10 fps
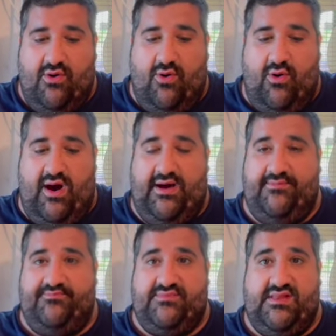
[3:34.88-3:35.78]
or
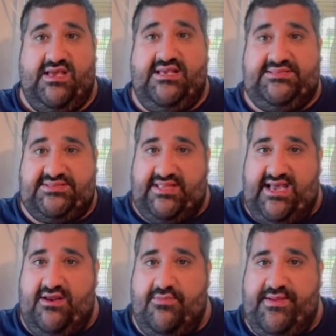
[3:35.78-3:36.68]
Heath
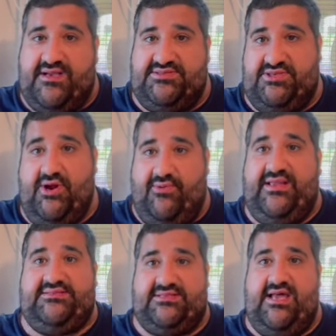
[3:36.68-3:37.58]
Slater because you know
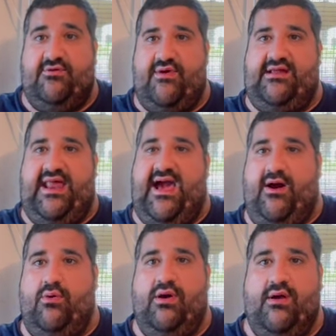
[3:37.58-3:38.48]
Heath Slater right now